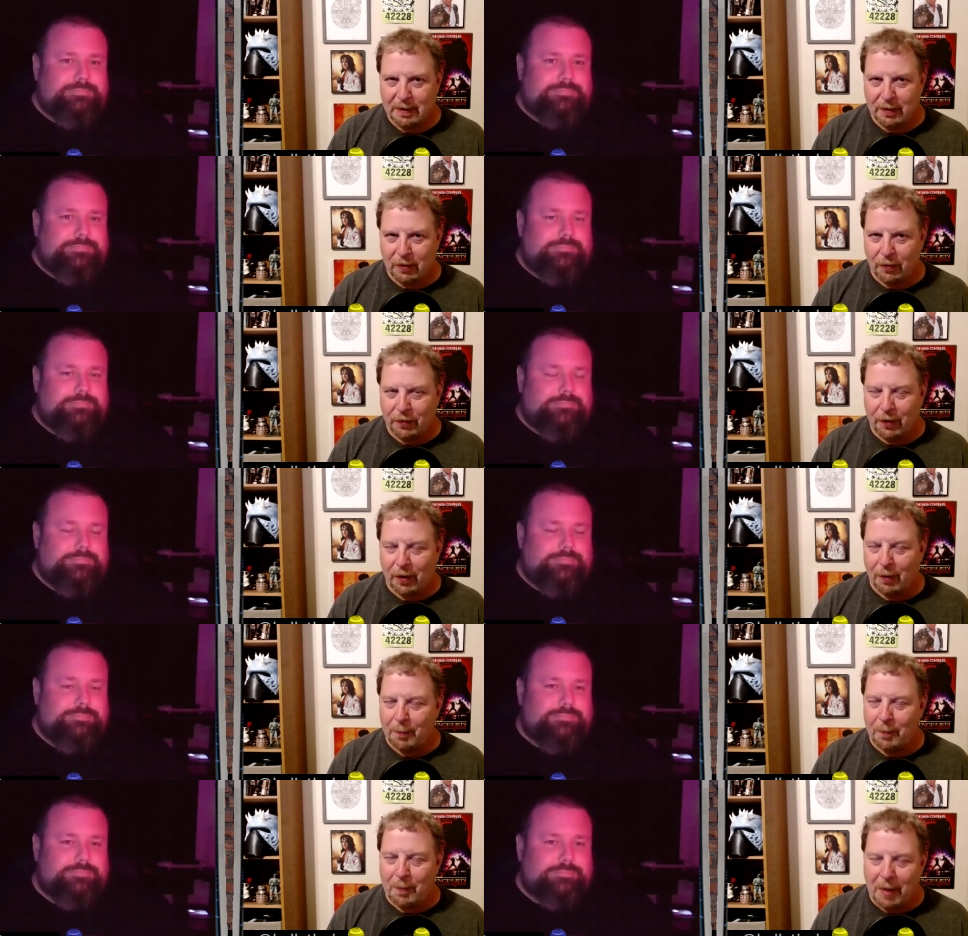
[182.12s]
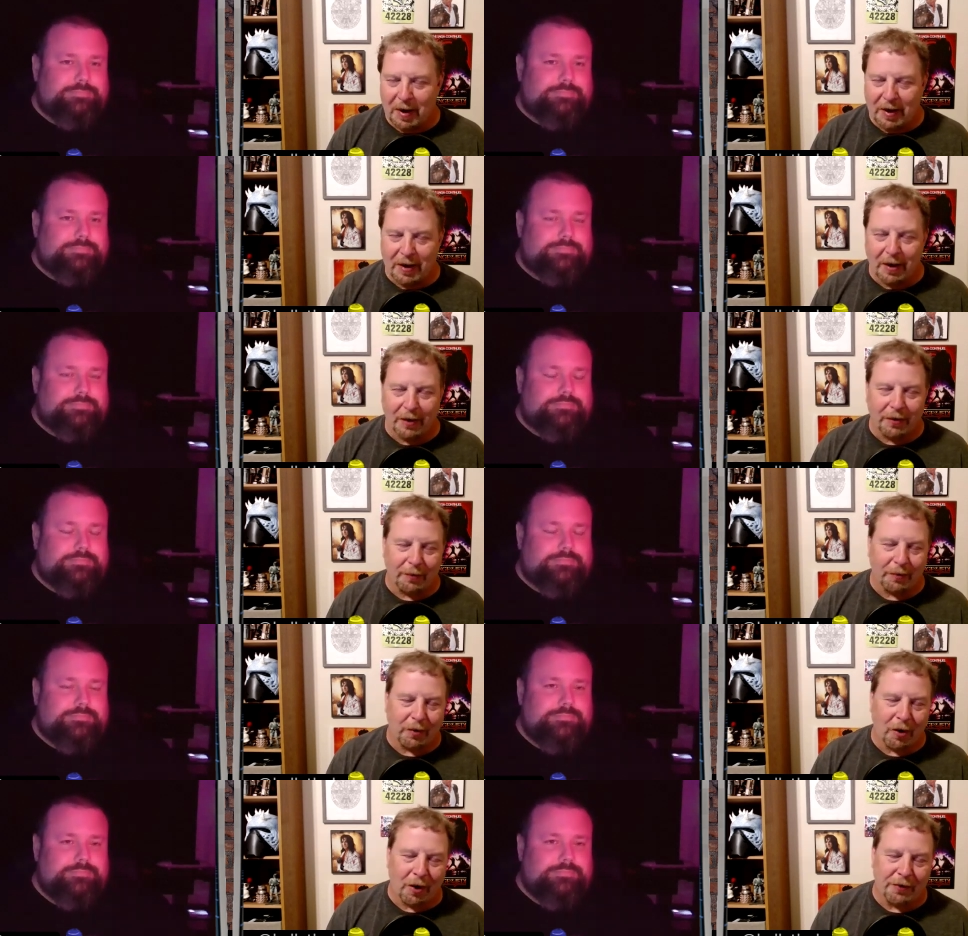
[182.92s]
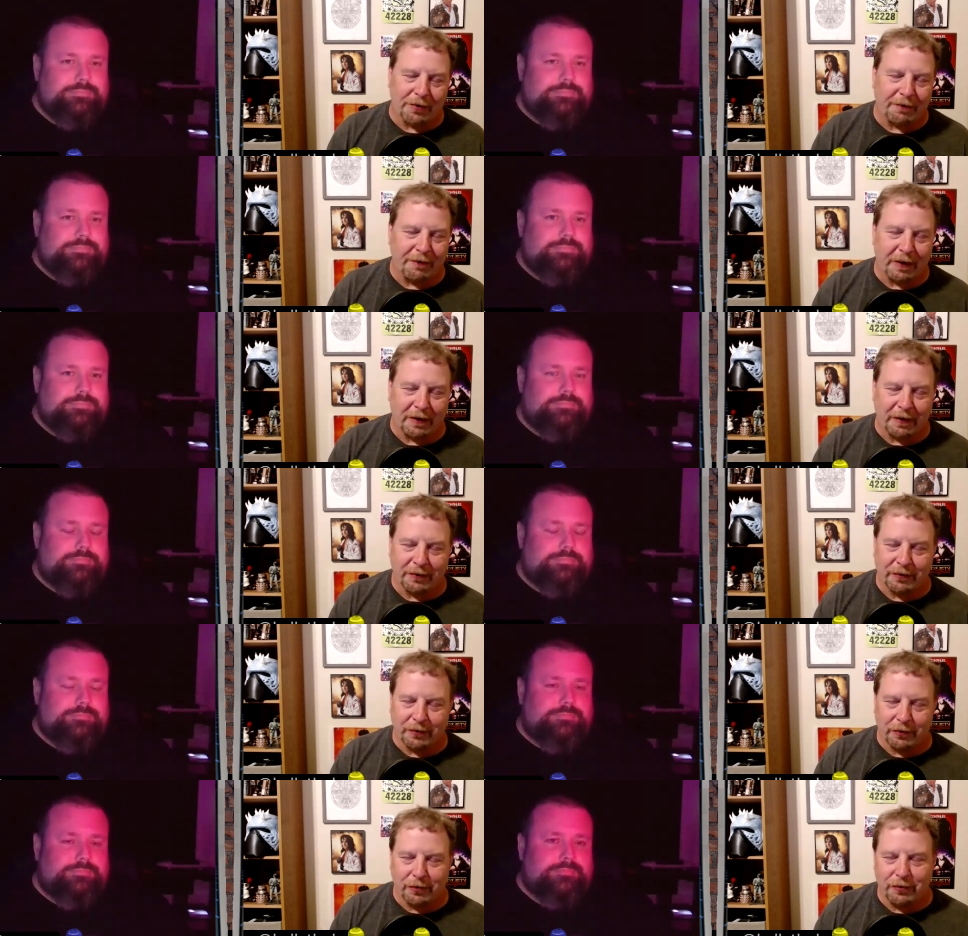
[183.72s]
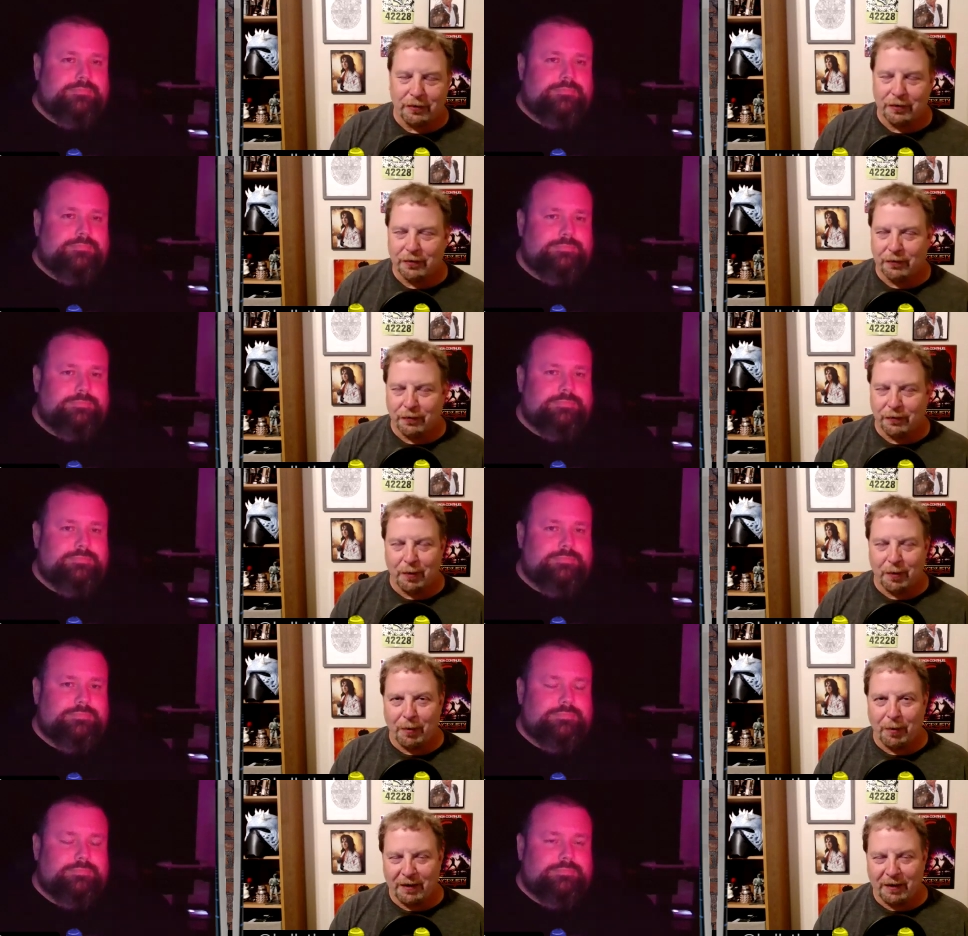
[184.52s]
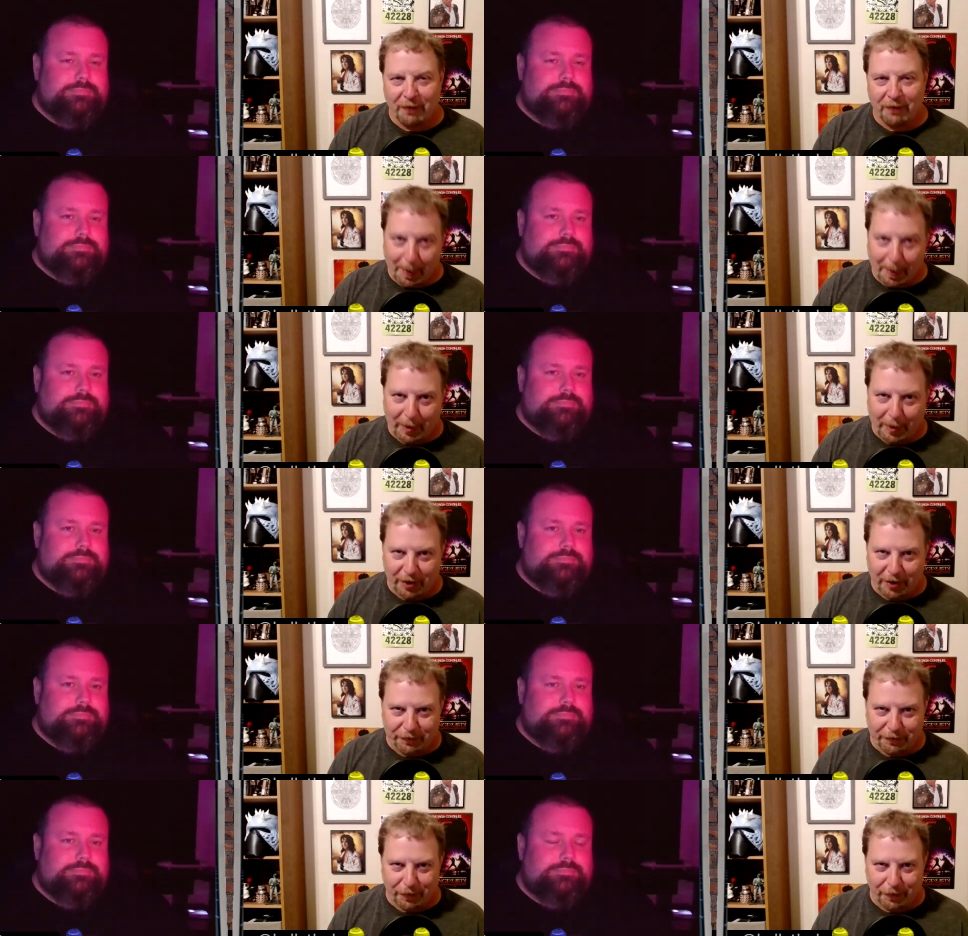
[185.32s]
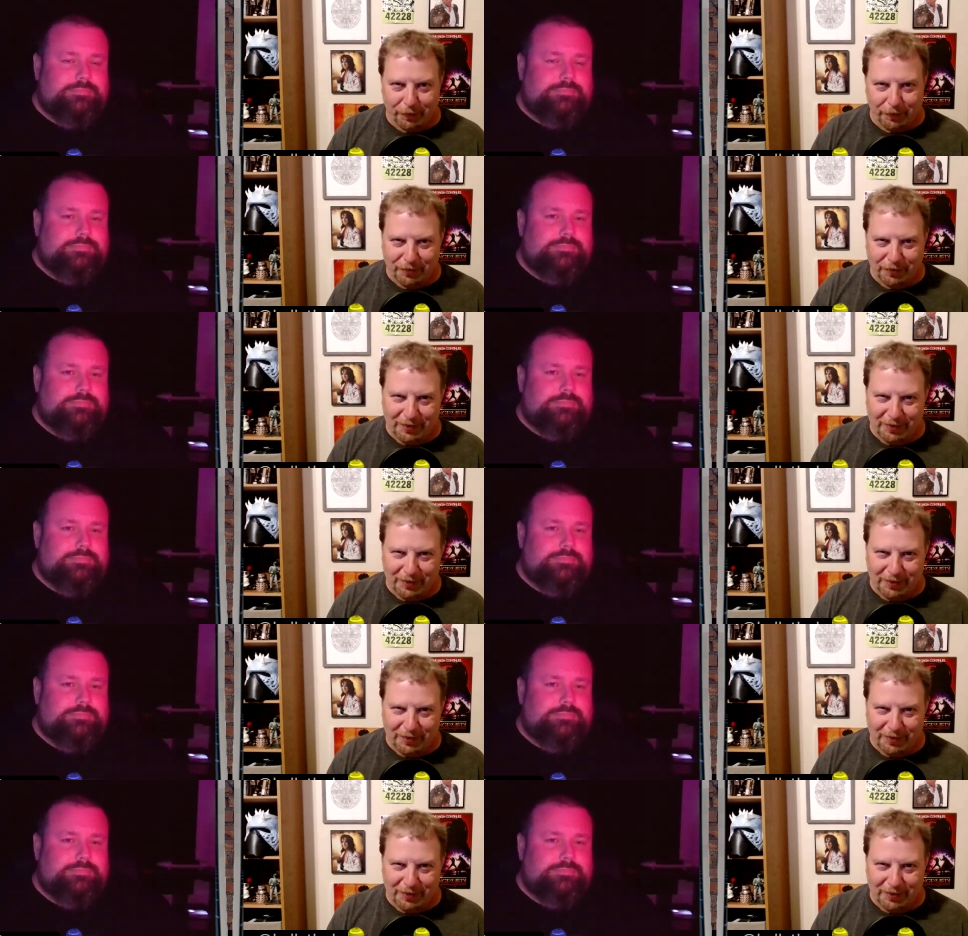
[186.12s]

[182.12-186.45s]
Speaker 1: No, there are many other cost-effective solutions for you to play slapdash, folks,